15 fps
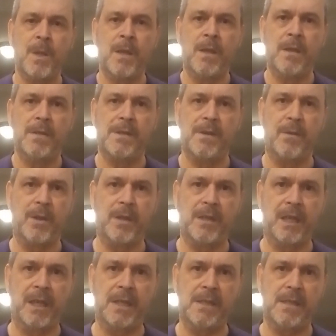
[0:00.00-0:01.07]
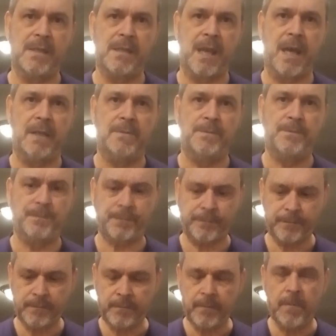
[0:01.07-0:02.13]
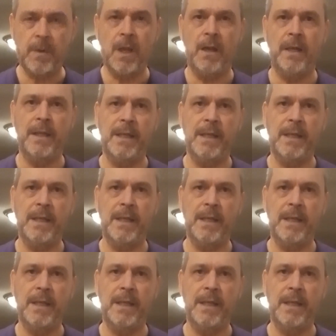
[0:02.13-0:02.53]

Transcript: So the thing is that in